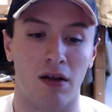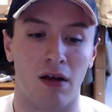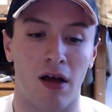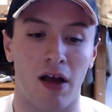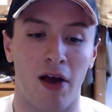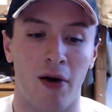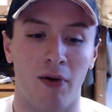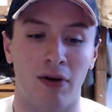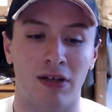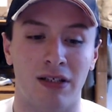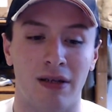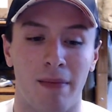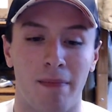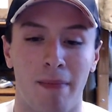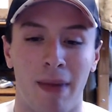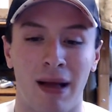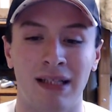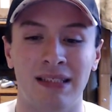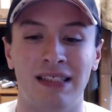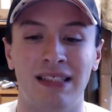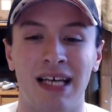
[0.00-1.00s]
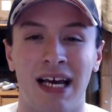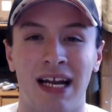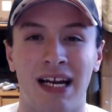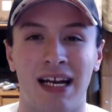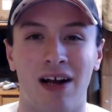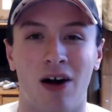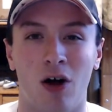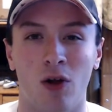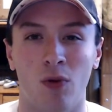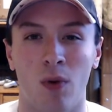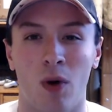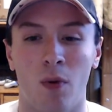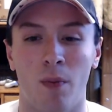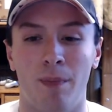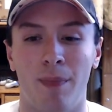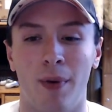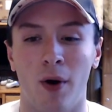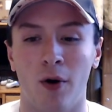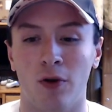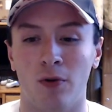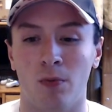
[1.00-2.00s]
it was Mancien and Caldwell.
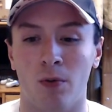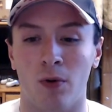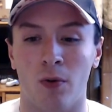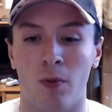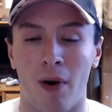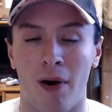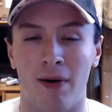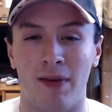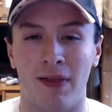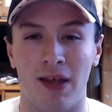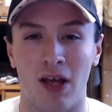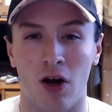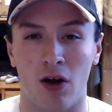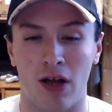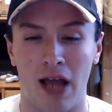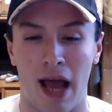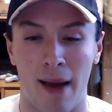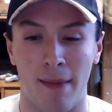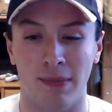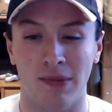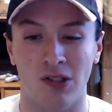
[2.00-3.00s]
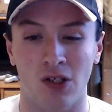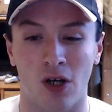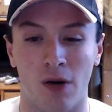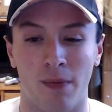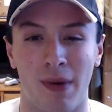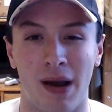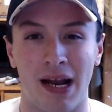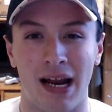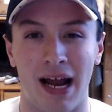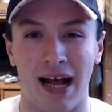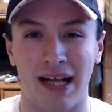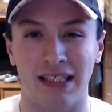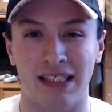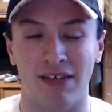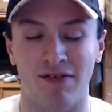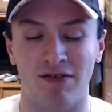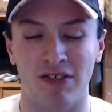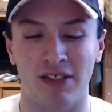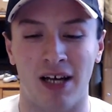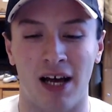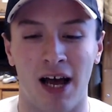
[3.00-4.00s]
Both were wearing the captain's armband at
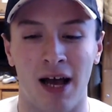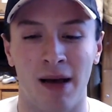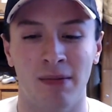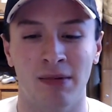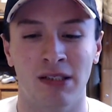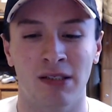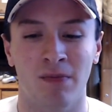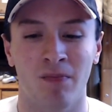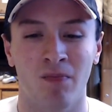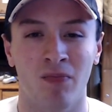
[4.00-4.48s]
different times.